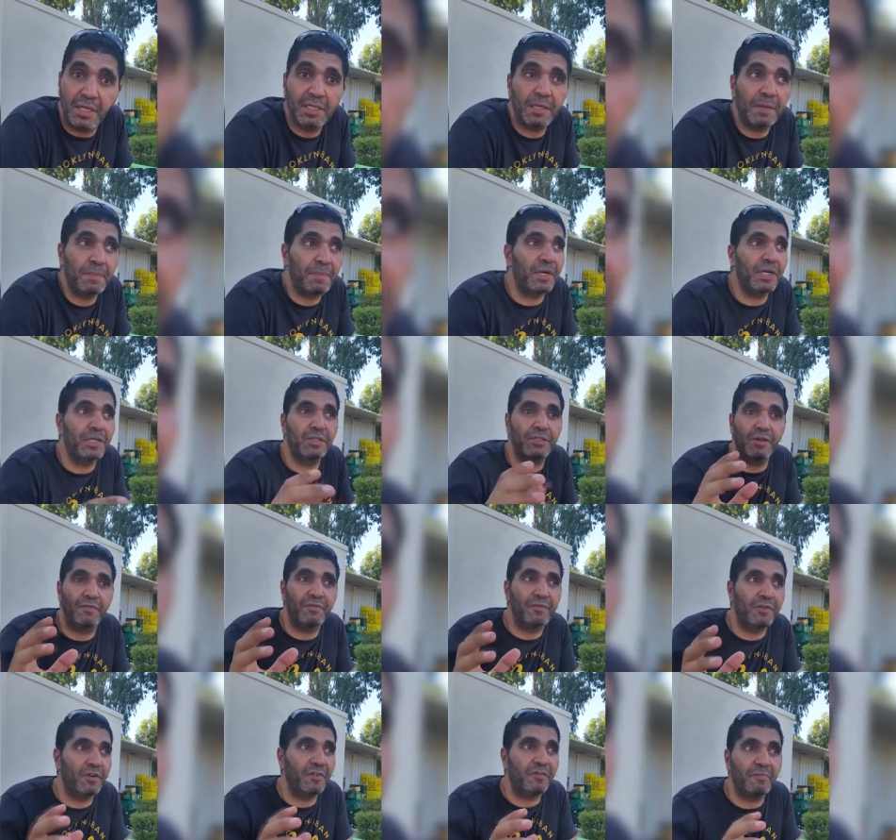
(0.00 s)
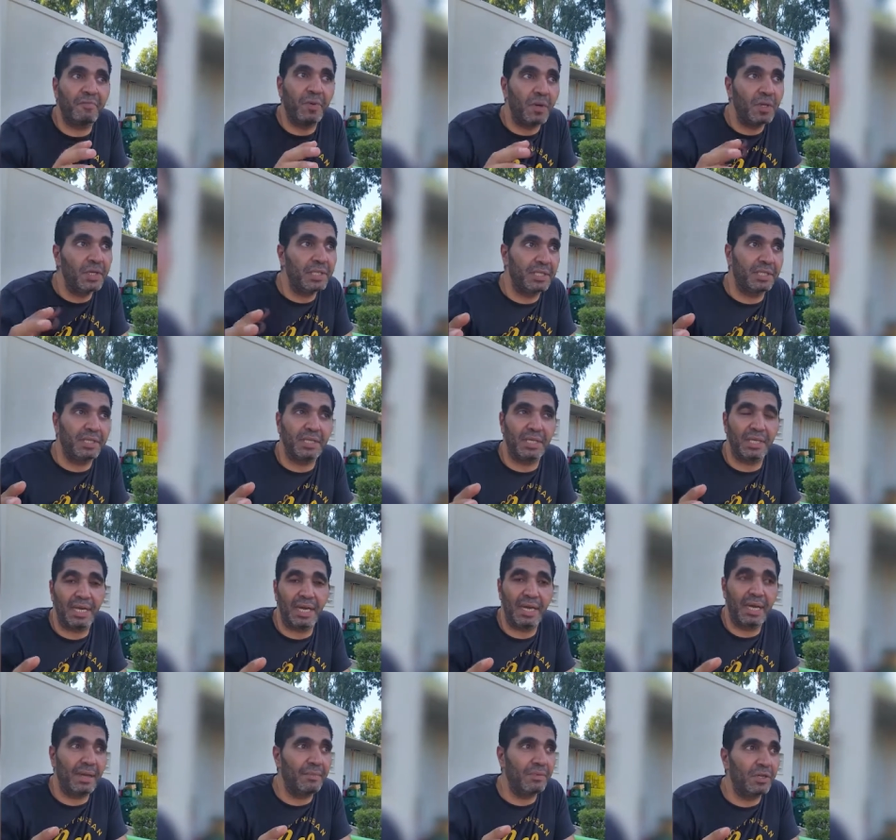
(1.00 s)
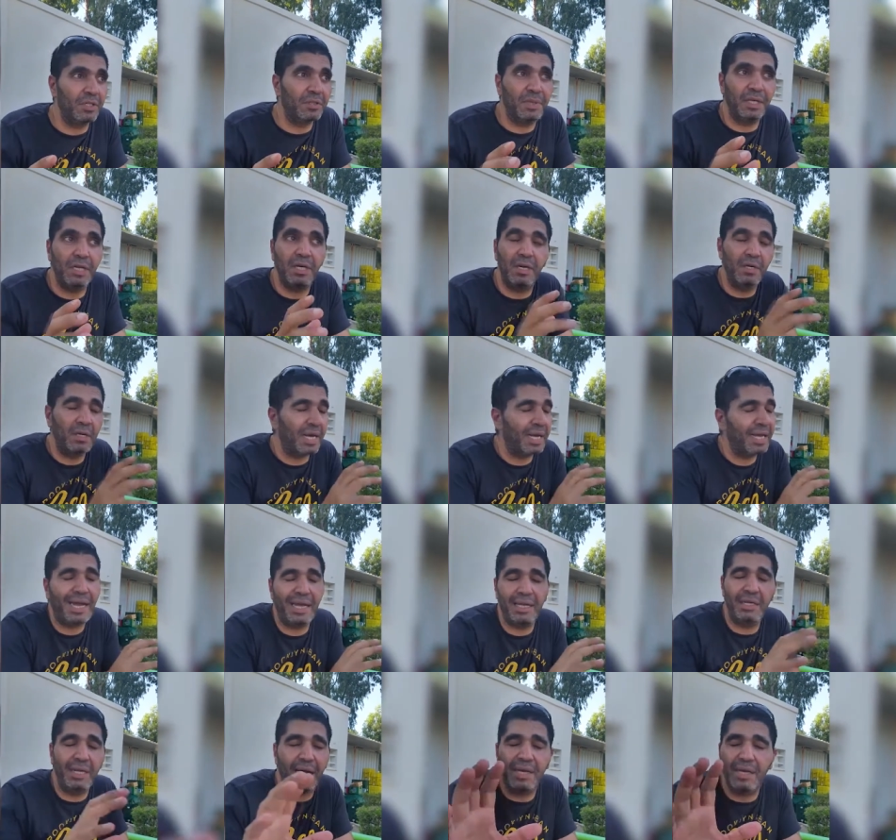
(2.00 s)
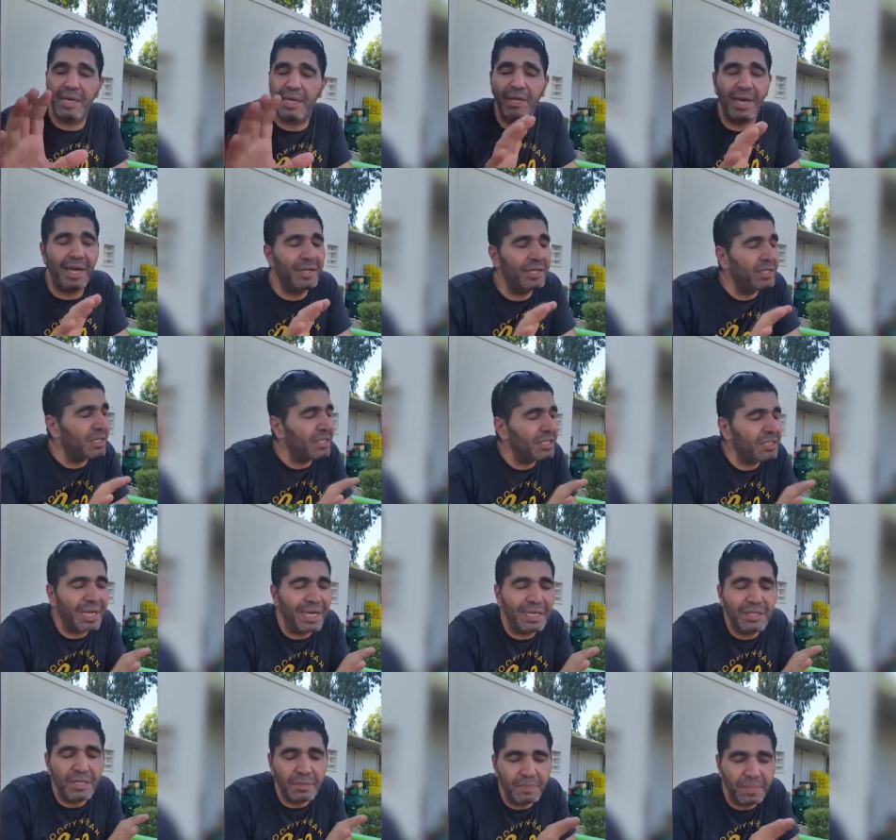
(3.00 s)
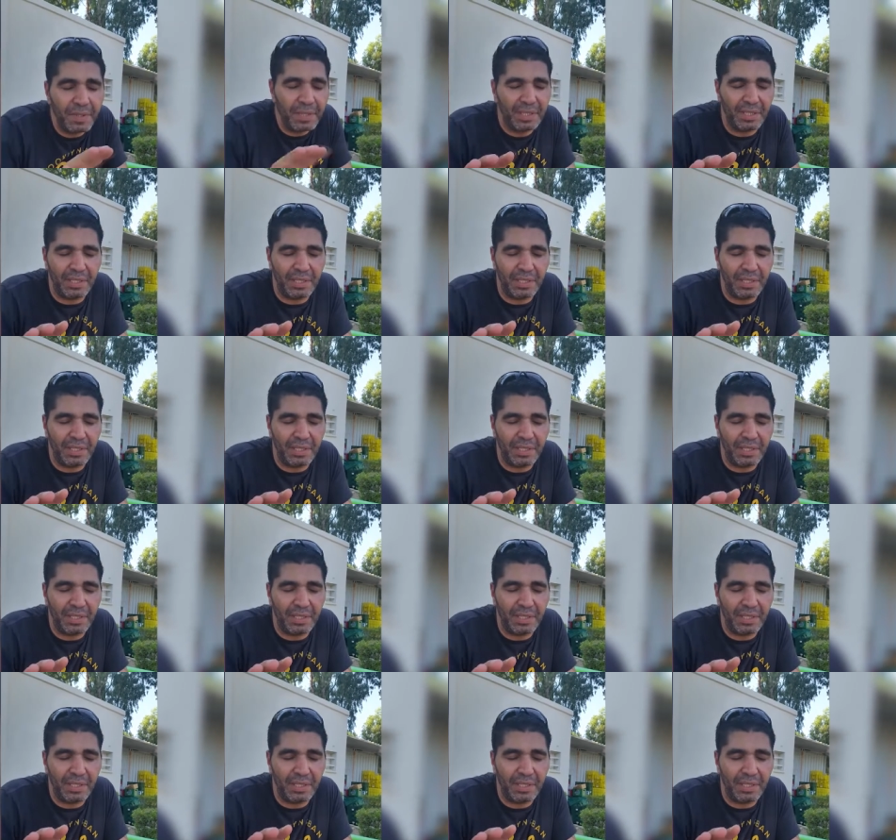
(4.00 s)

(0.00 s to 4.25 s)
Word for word: not the point of view of politics. It's just humanity. I'm not